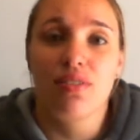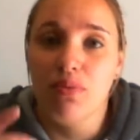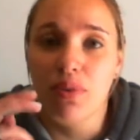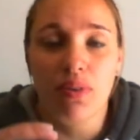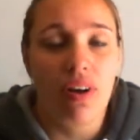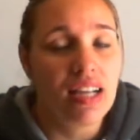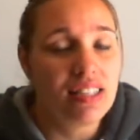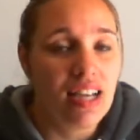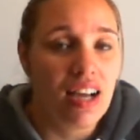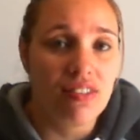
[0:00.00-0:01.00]
we write
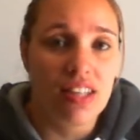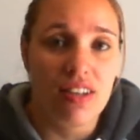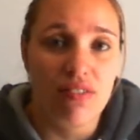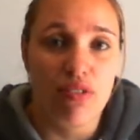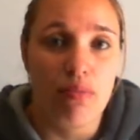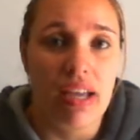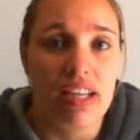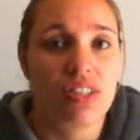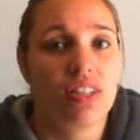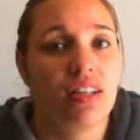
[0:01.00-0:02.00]
down the
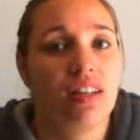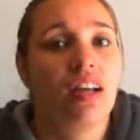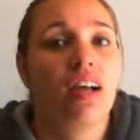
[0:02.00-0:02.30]
information,